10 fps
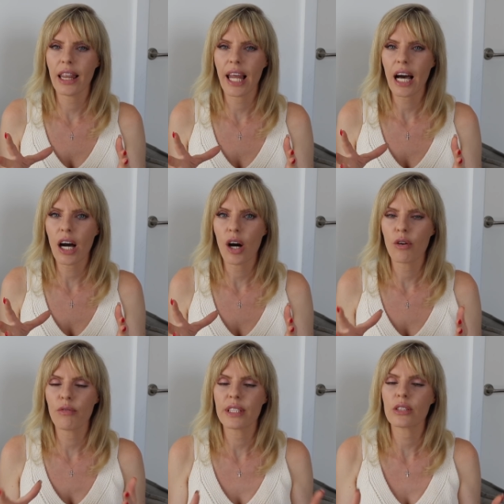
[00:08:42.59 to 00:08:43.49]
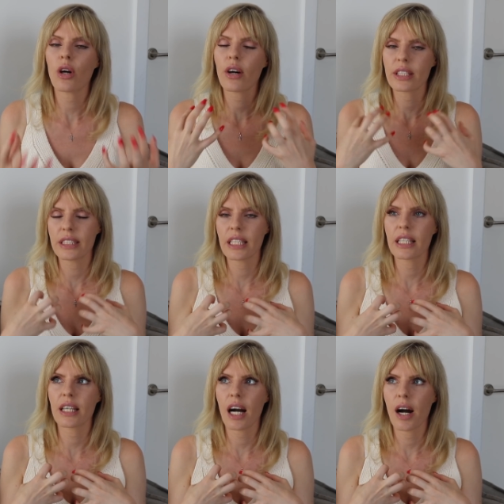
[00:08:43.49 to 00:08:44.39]
allow the
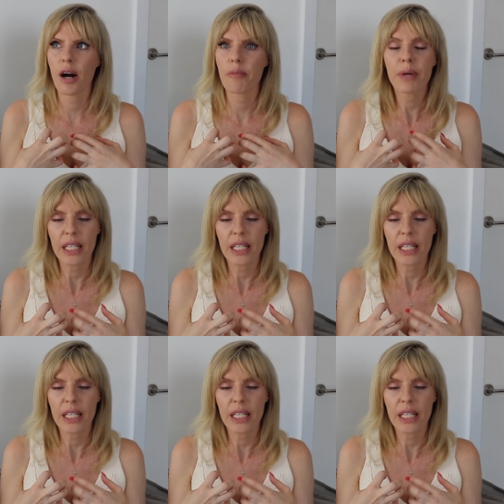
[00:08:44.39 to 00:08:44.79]
toxic uh,